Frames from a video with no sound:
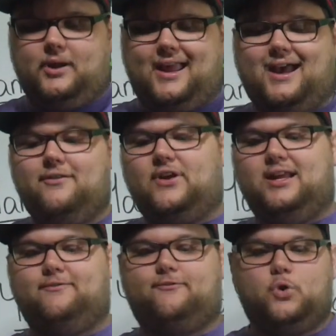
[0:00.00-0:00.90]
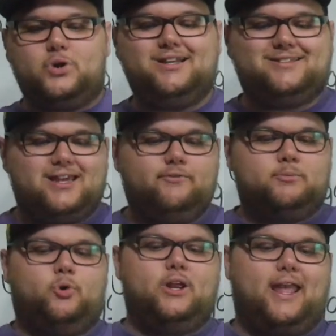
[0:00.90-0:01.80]
We have a
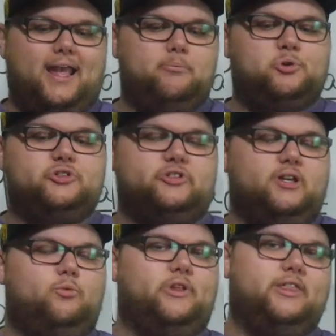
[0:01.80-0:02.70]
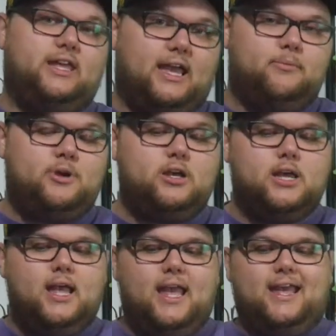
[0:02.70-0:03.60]
47.8% with Yanma,
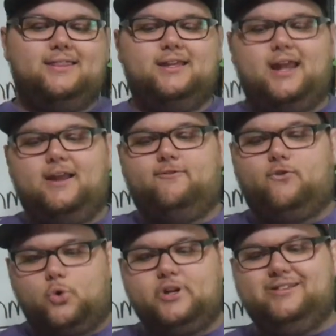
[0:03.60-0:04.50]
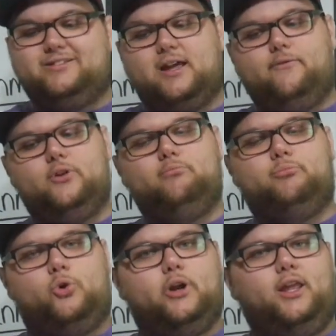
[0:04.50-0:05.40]
and then a
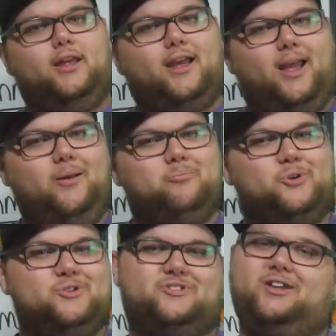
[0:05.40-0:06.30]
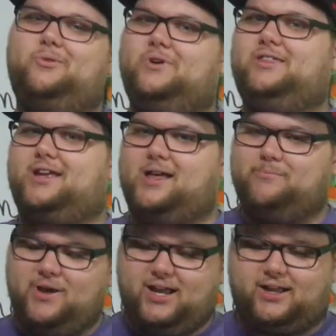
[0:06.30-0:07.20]
47.8% with
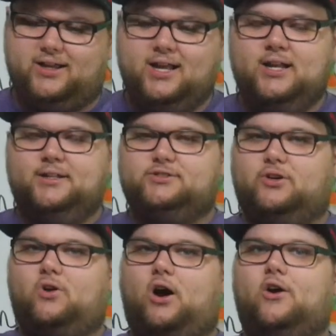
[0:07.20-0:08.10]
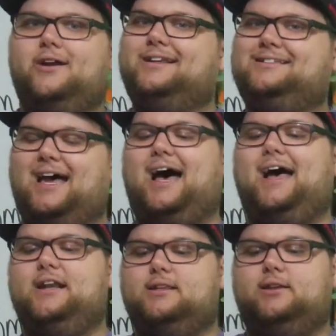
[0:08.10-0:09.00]
Yanmega. So already
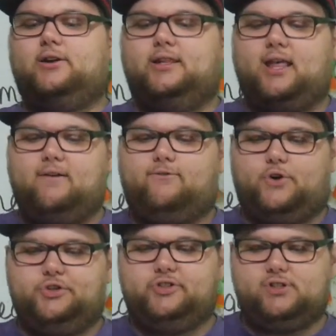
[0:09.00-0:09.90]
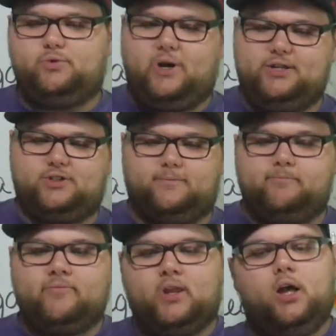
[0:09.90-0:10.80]
tied there in that first situation.
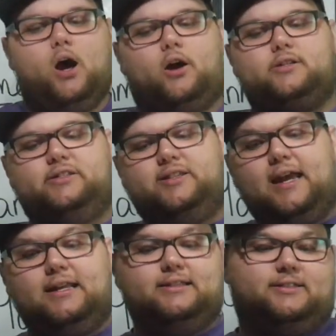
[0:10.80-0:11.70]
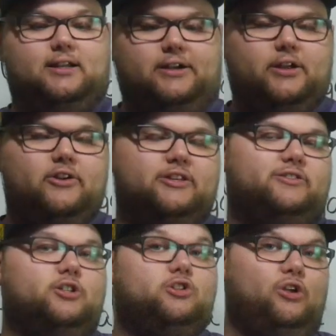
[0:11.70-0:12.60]
Our second scenario
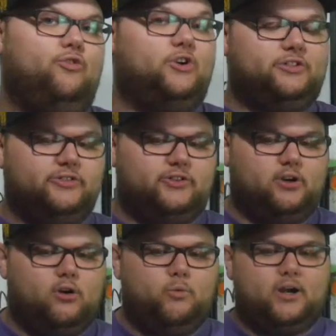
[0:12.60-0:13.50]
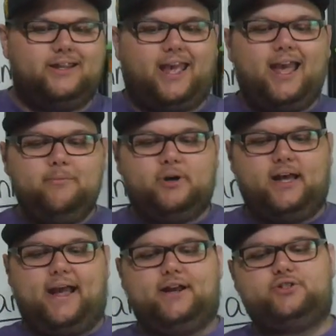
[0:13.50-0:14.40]
is the 2 versus 0, where
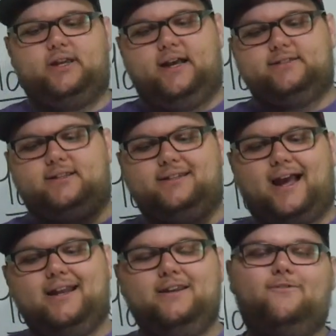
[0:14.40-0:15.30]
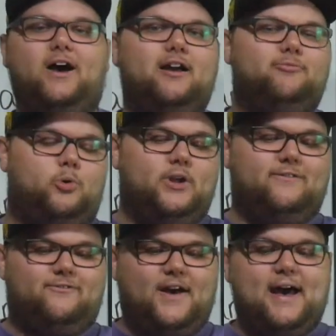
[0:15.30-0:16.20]
Yanma actually has a
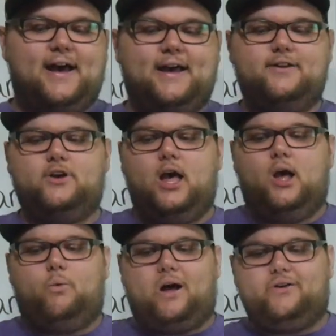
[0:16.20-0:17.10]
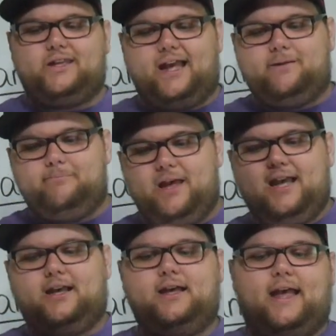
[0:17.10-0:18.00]
95.5, while
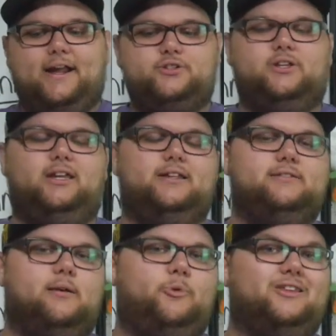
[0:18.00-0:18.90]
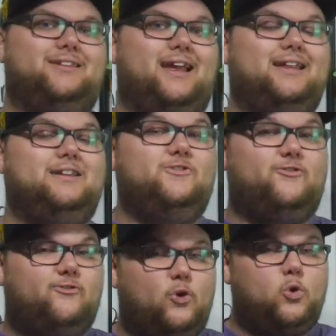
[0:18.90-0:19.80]
Yanmega actually ends up with a
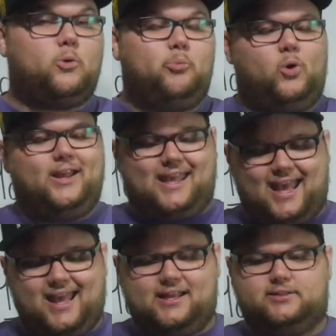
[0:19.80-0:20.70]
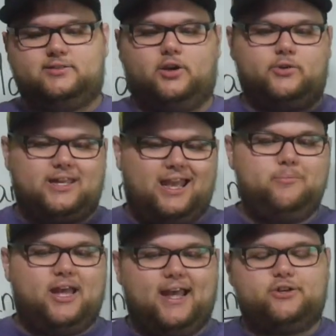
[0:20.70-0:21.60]
94.8. So
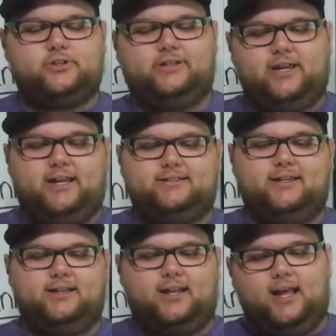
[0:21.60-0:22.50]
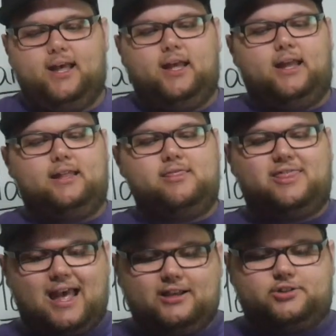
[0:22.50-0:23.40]
Yanma actually takes it in
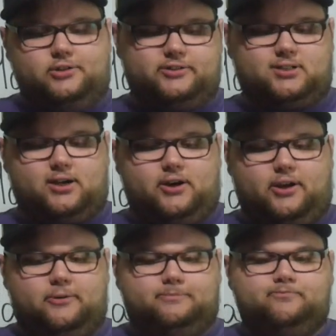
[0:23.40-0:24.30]
that shield scenario.